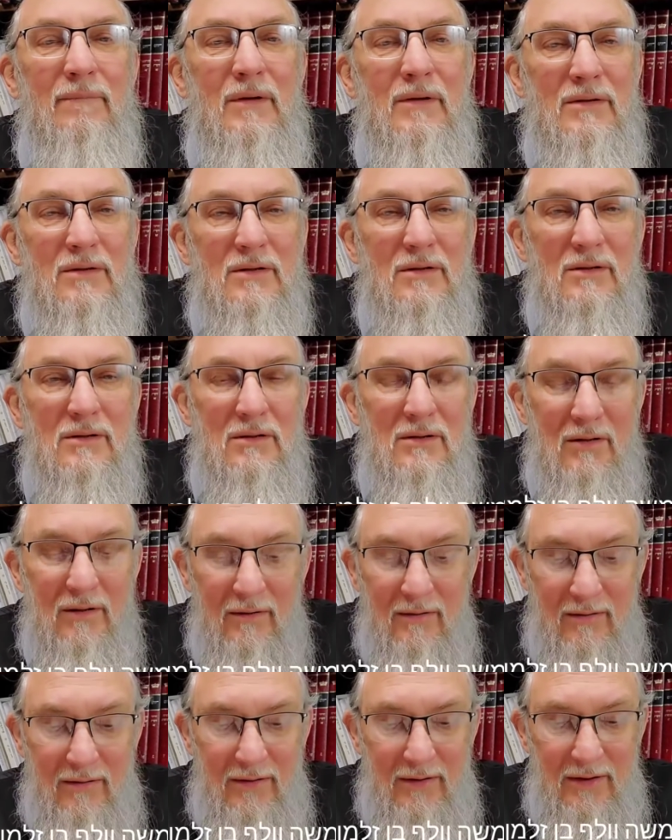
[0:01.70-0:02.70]
This is
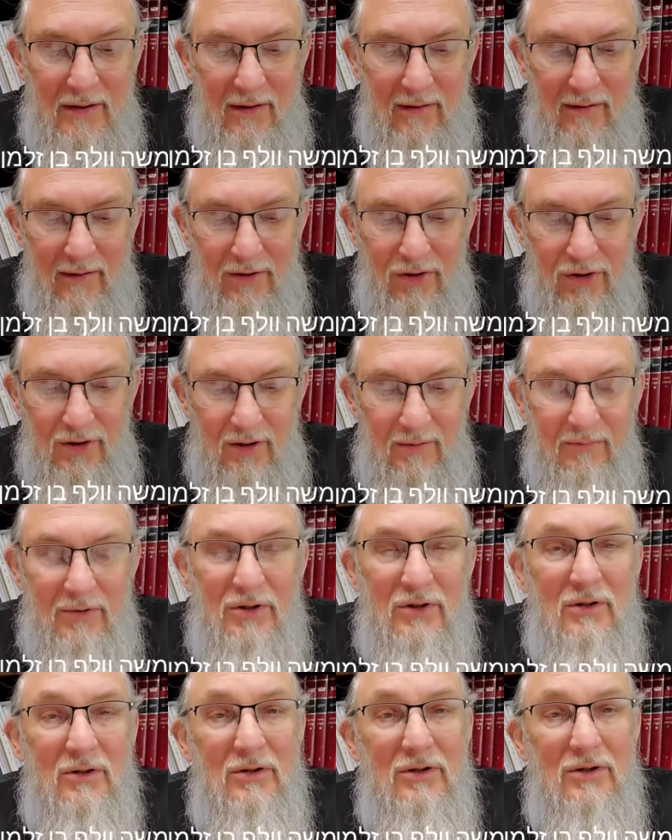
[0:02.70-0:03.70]
the Zerah
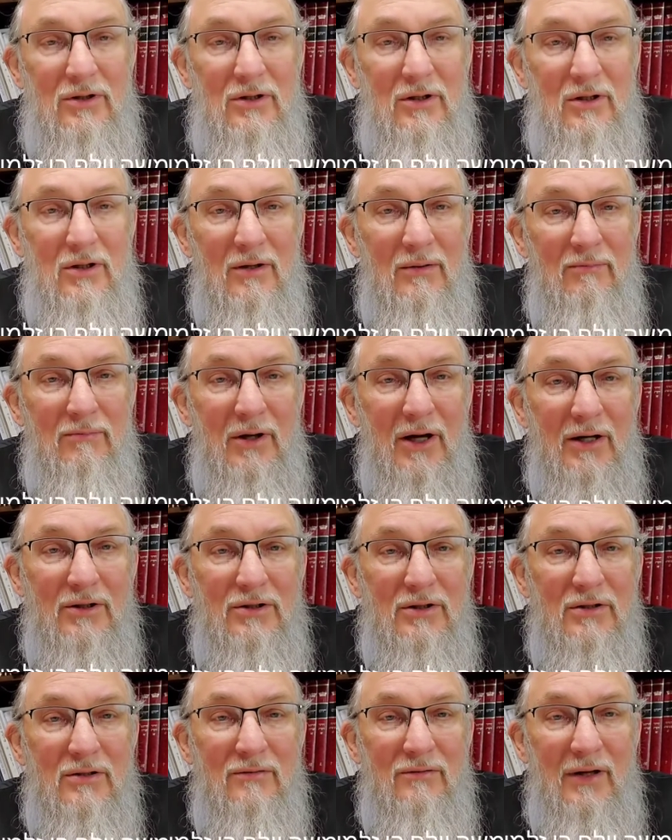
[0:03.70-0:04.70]
Shimshon Shir in
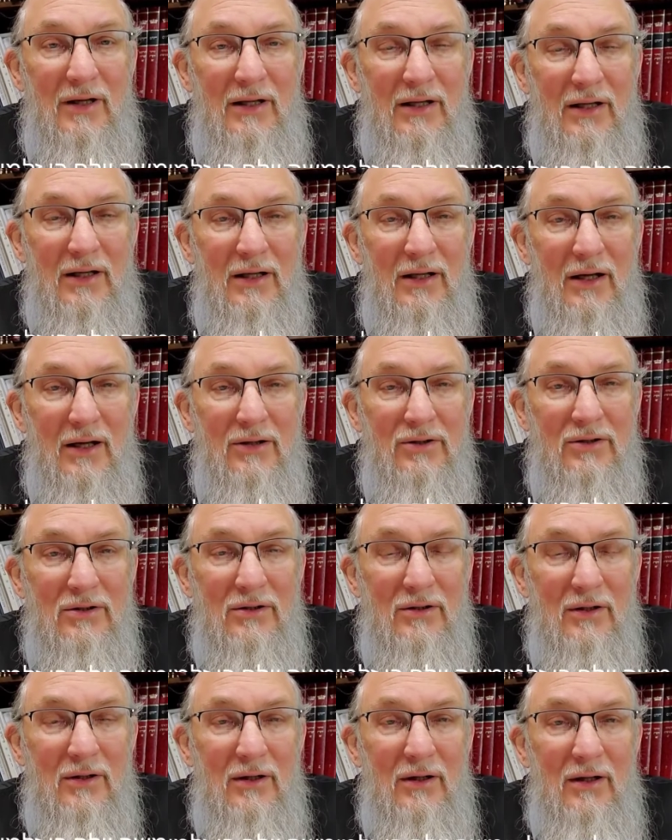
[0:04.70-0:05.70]
Parshas Vayigash.
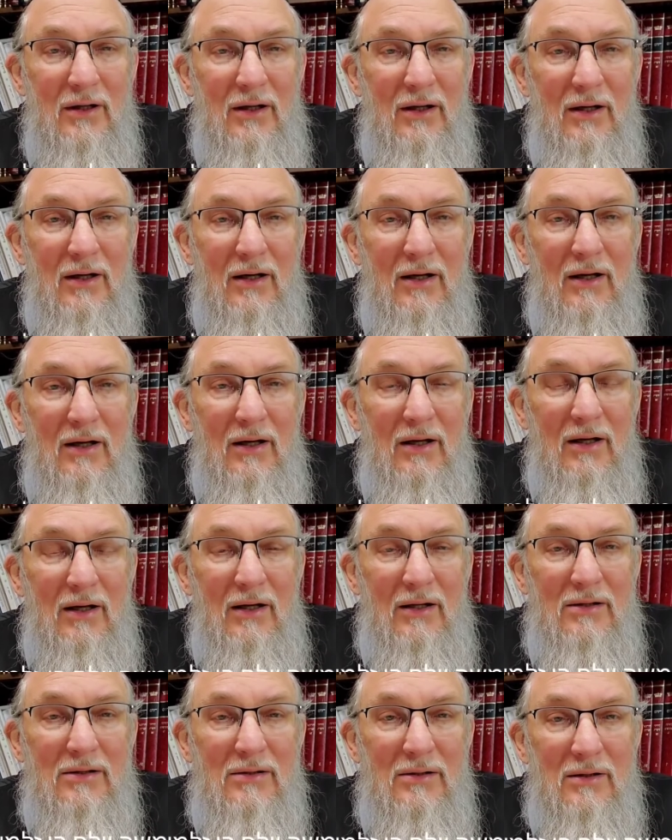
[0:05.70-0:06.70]

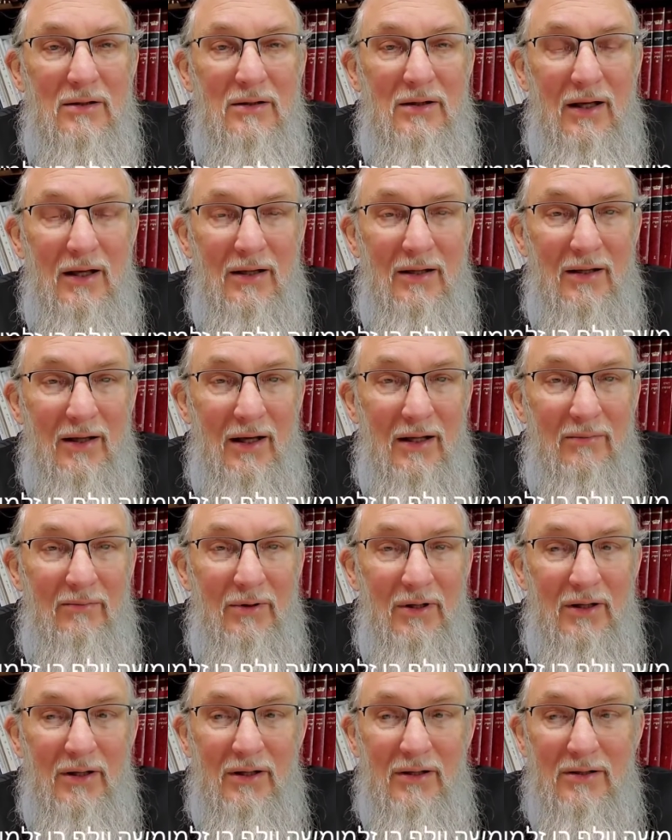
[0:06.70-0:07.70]
It's a day late
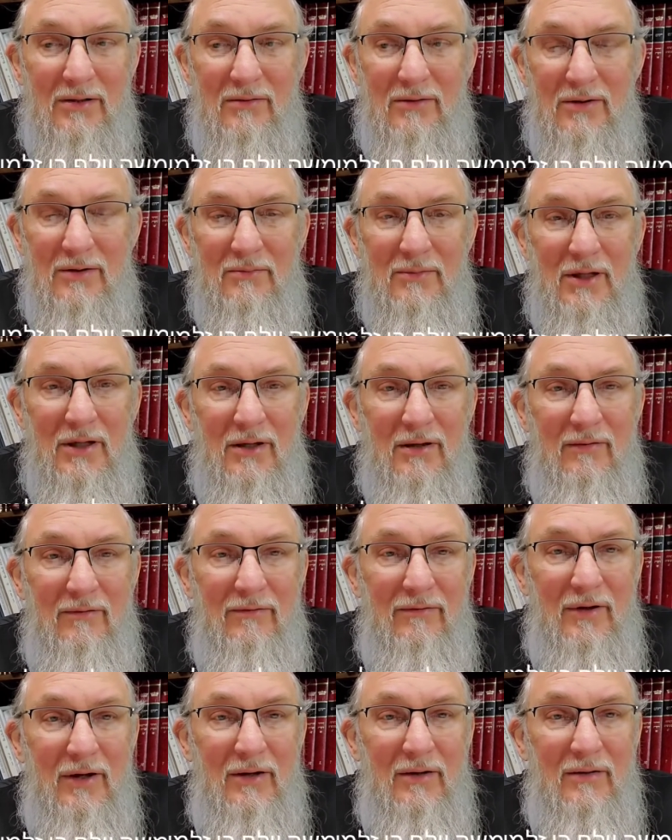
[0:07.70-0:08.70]
because it was my
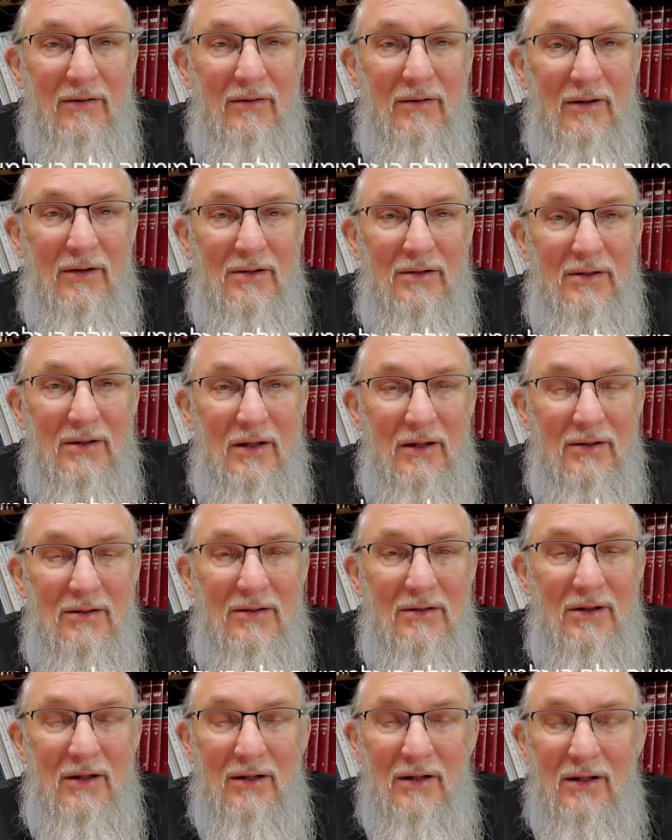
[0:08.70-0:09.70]
father-in-law's
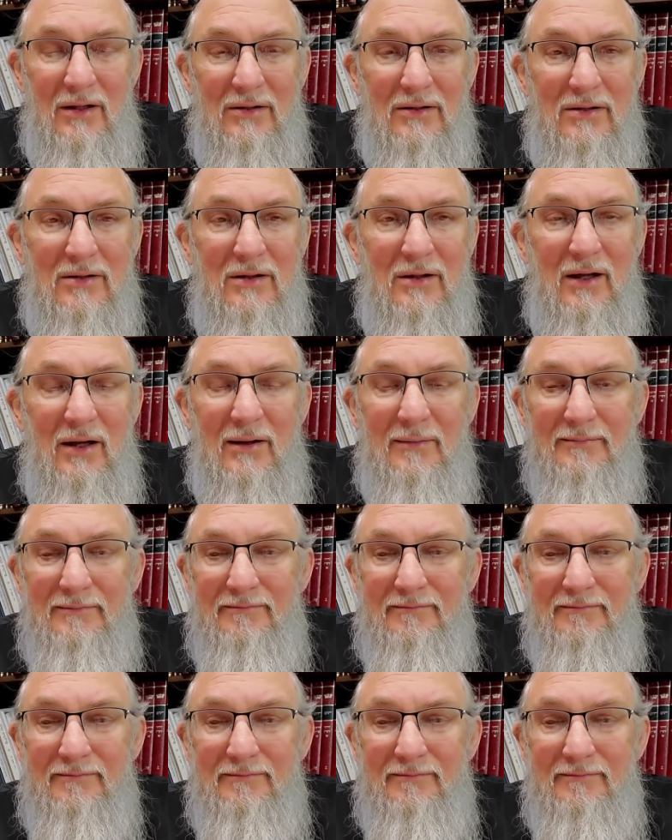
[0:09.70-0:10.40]
yahrzeit yesterday,